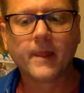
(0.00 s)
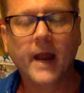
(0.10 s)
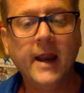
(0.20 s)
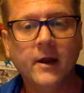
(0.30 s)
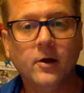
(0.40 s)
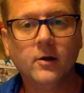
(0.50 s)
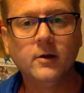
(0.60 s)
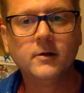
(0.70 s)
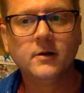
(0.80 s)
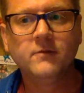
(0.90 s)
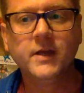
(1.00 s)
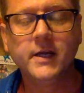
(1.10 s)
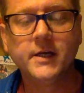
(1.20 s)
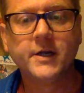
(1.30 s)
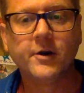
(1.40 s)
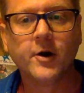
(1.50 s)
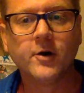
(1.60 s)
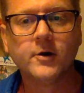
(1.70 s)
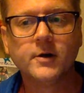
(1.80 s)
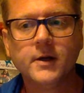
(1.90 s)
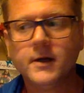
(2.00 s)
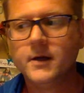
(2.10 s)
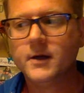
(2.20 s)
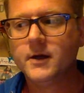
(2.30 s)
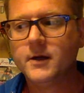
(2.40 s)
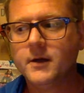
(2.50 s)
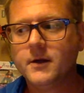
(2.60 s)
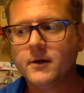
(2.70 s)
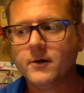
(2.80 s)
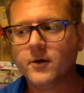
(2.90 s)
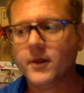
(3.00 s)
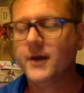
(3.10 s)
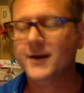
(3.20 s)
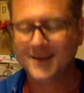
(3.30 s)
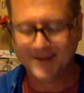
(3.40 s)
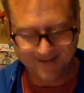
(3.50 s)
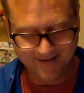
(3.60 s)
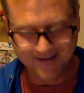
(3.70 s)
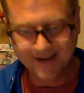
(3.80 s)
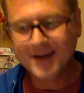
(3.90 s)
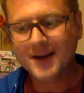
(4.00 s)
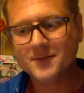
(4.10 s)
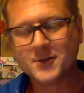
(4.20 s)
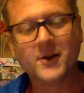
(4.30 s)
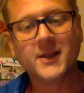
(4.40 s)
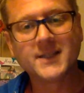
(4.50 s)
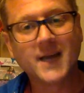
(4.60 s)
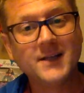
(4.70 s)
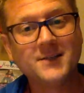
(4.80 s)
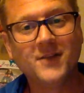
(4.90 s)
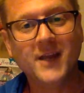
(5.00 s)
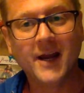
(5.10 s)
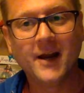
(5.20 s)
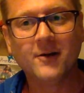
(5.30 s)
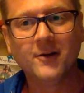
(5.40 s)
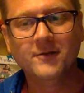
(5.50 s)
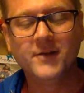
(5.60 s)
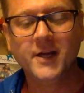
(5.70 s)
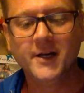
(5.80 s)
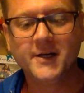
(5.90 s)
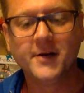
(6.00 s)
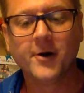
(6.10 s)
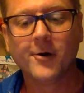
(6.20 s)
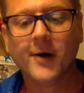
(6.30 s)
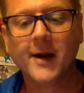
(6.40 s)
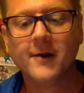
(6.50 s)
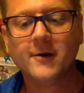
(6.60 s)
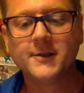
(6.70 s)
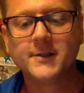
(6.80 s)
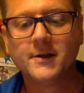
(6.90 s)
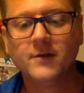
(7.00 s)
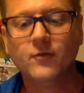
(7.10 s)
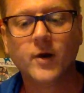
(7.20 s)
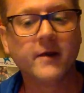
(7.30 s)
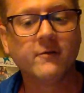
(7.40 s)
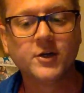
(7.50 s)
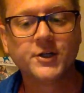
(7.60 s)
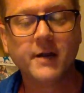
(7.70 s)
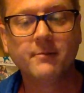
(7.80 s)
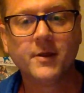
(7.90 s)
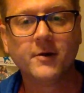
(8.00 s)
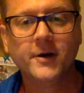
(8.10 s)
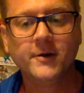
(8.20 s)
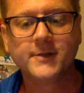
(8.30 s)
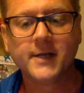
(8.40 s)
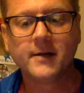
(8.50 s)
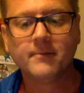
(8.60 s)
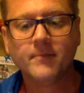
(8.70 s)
angle of the interior, or the size of the angle, the interior angles of whatever shape they're using.